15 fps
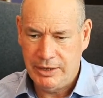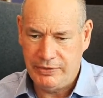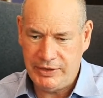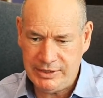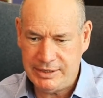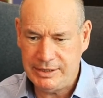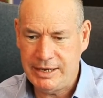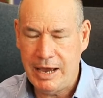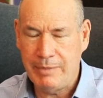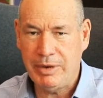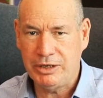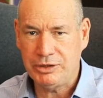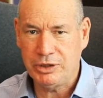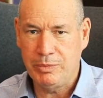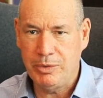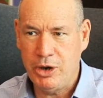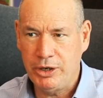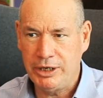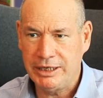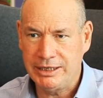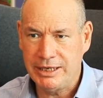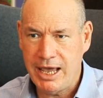This is how much I'm
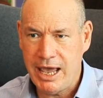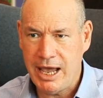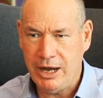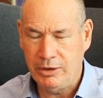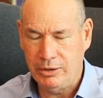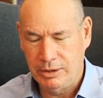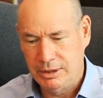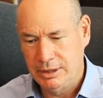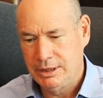earning now.